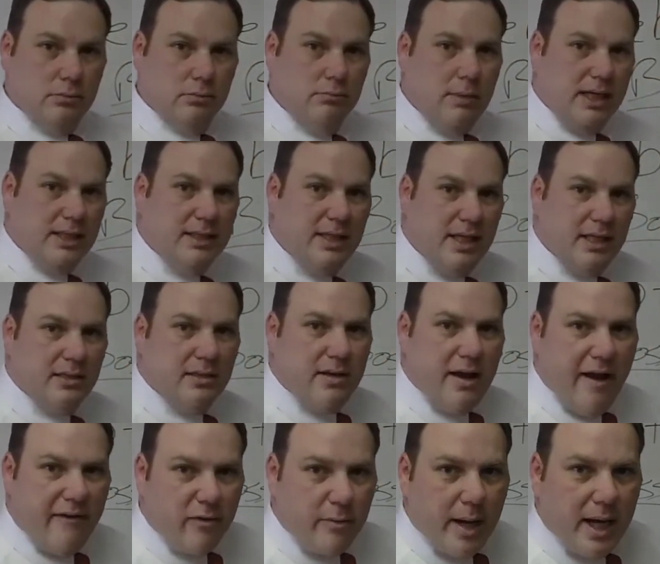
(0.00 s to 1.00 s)
Make sense?
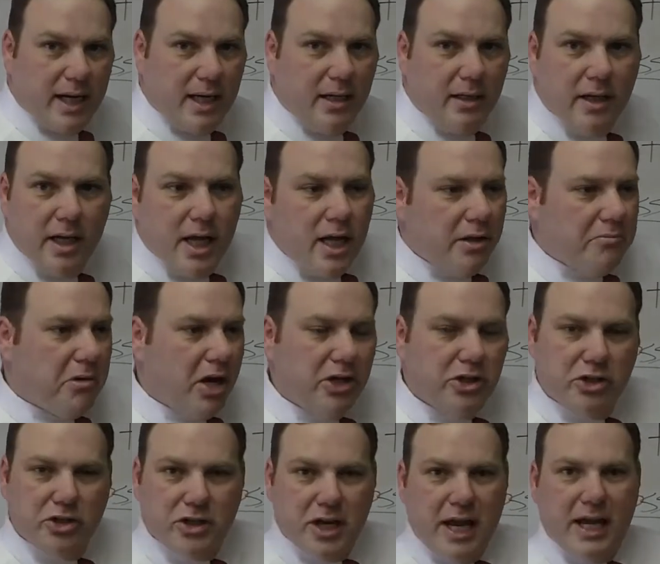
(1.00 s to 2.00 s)
Everybody
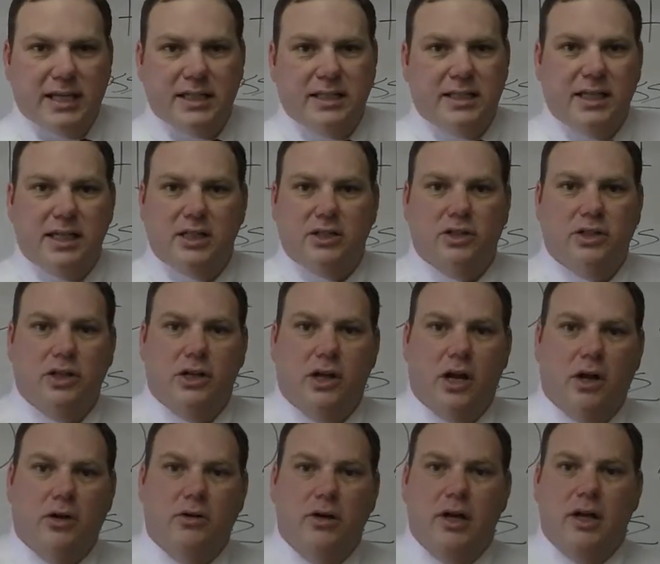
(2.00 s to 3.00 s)
understands this, you
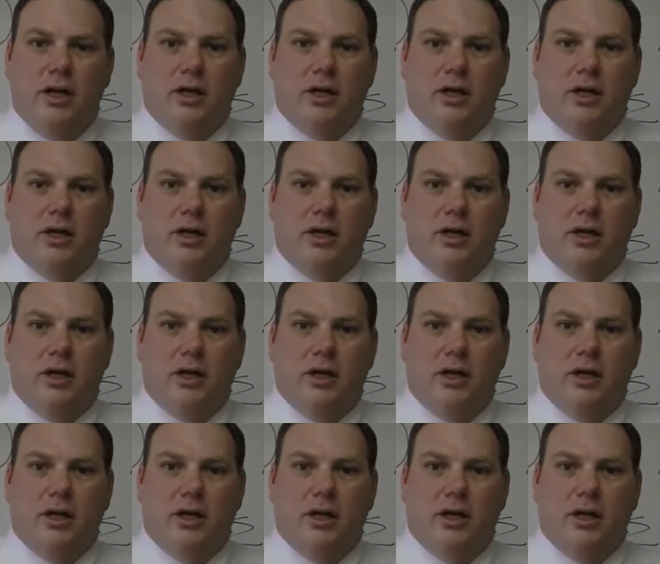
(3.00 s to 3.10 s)
know.